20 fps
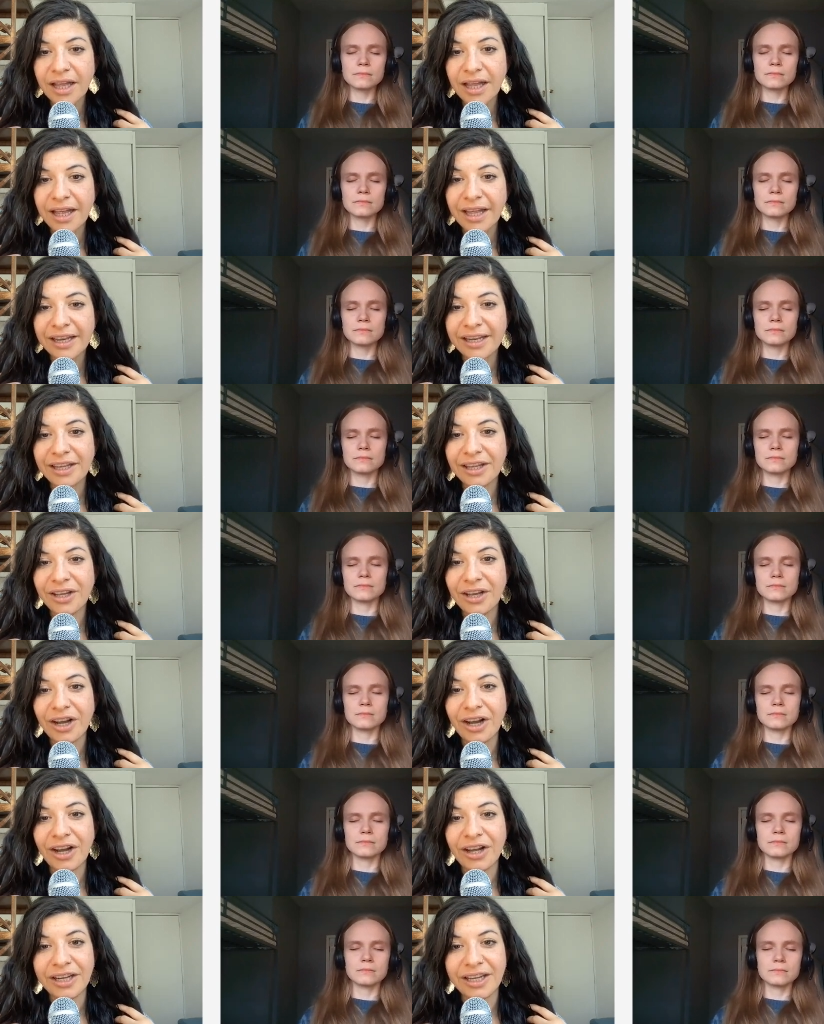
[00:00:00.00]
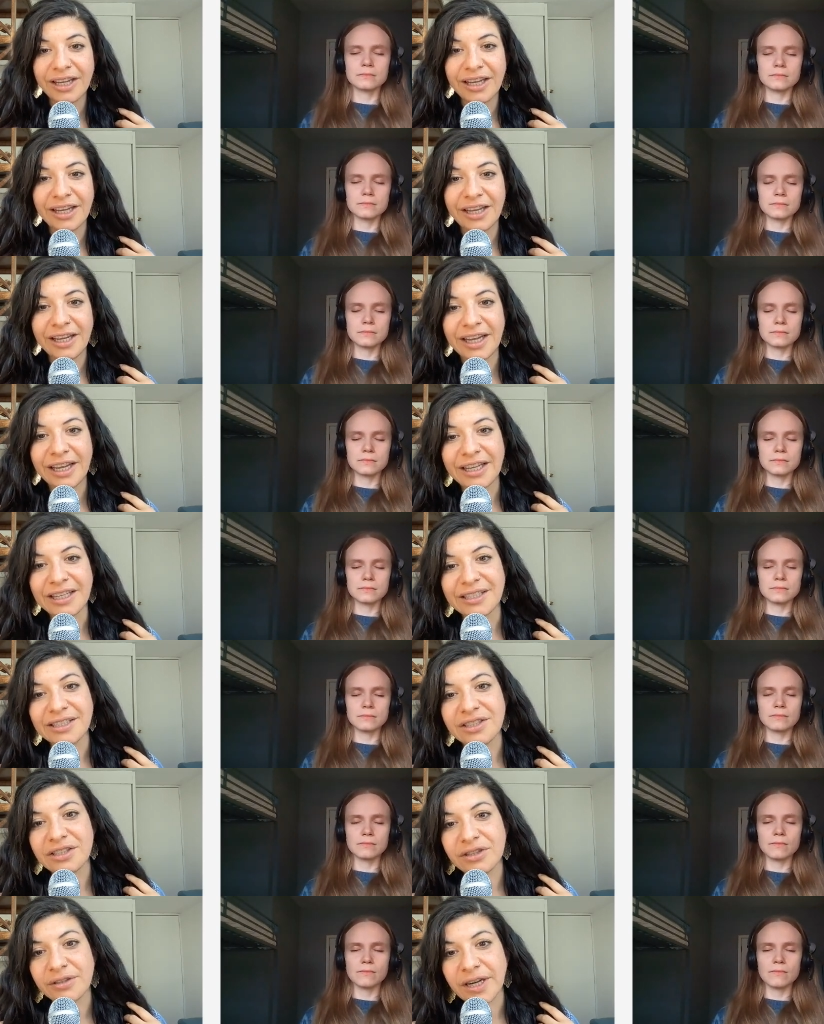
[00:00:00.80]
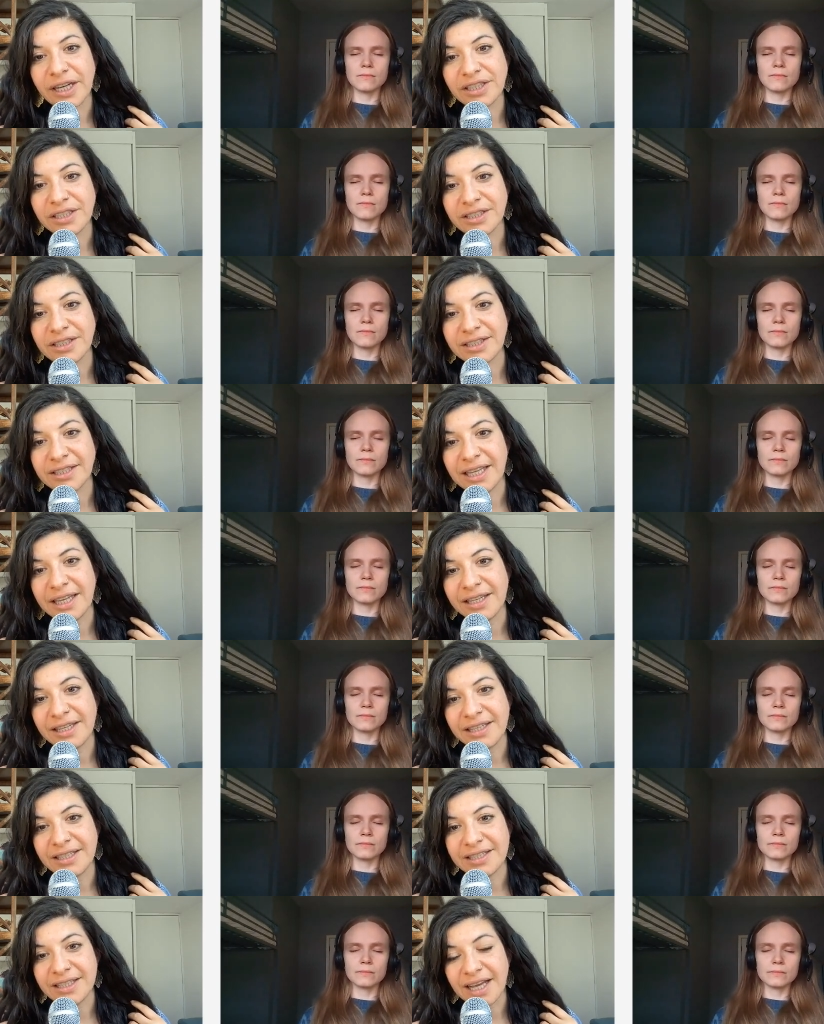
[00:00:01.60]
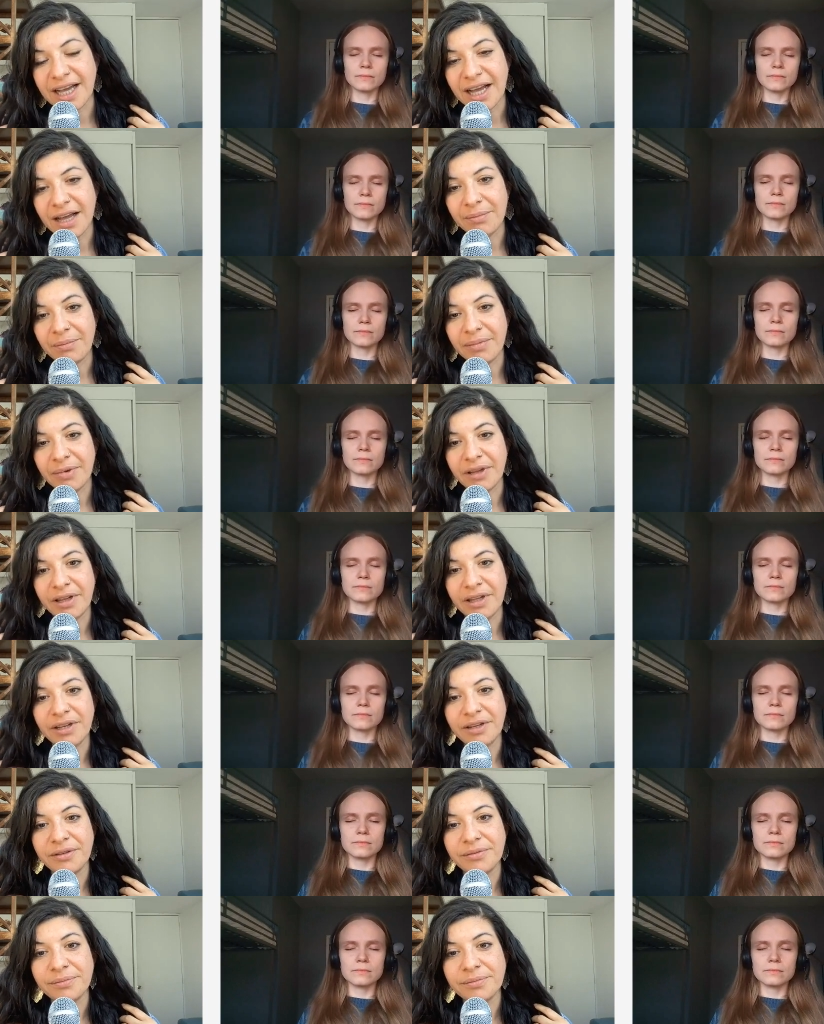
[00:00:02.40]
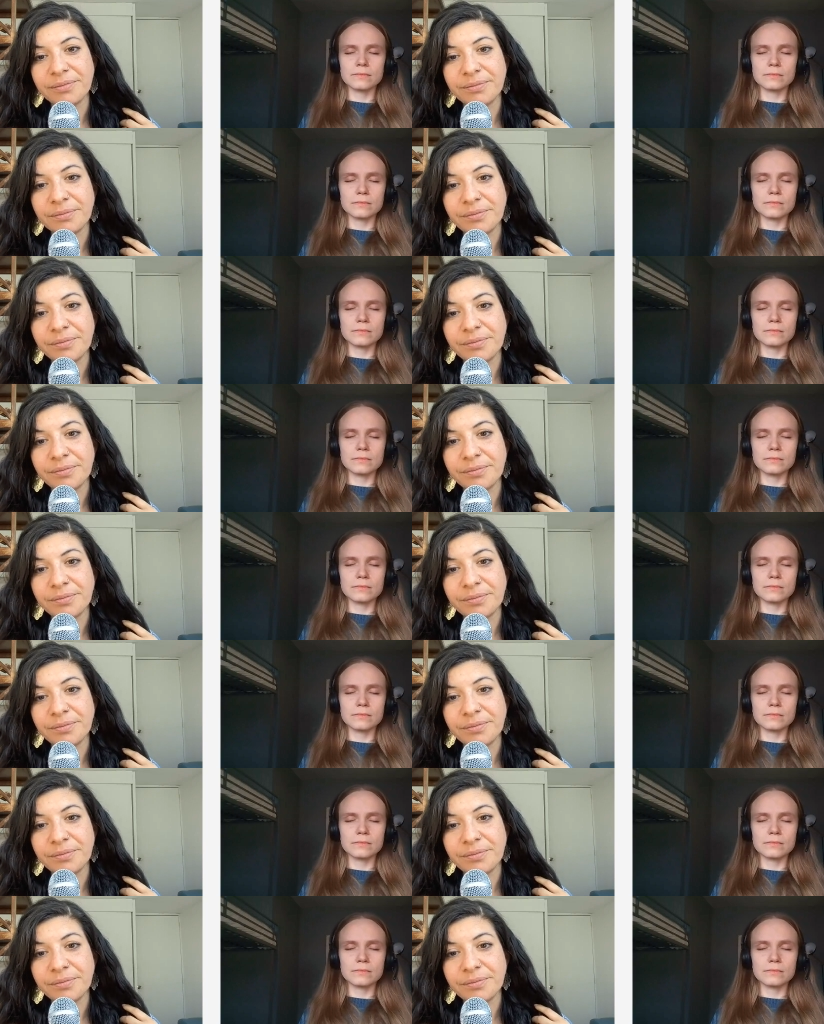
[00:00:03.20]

Speaker 1: Any yawning, any stretches that need to happen.